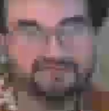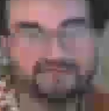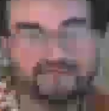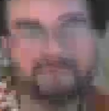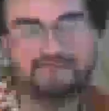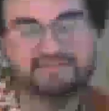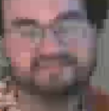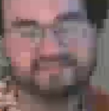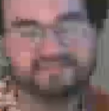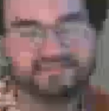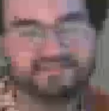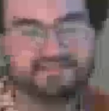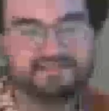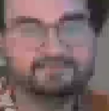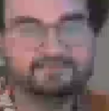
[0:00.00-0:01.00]
of this
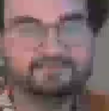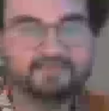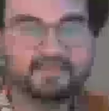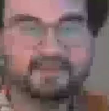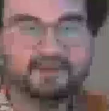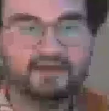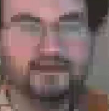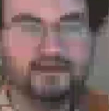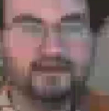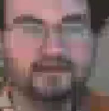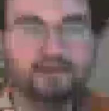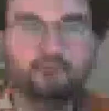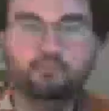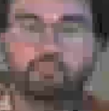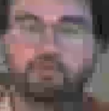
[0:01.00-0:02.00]
land
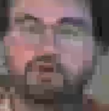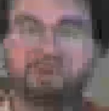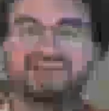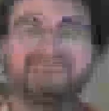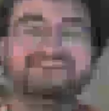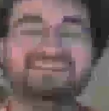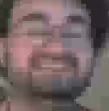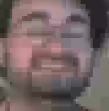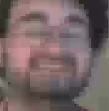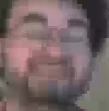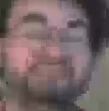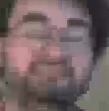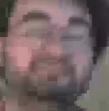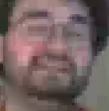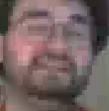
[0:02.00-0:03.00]
were
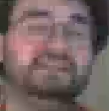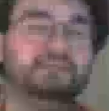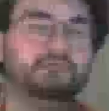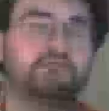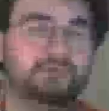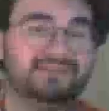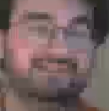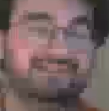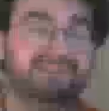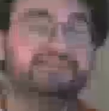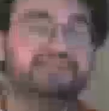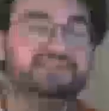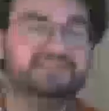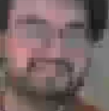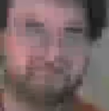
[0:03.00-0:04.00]
deeply
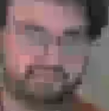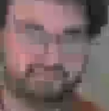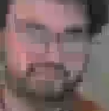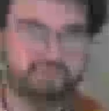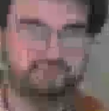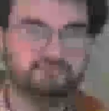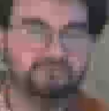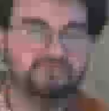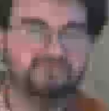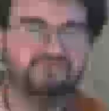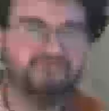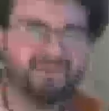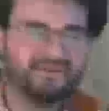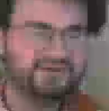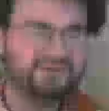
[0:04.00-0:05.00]
religious people, very,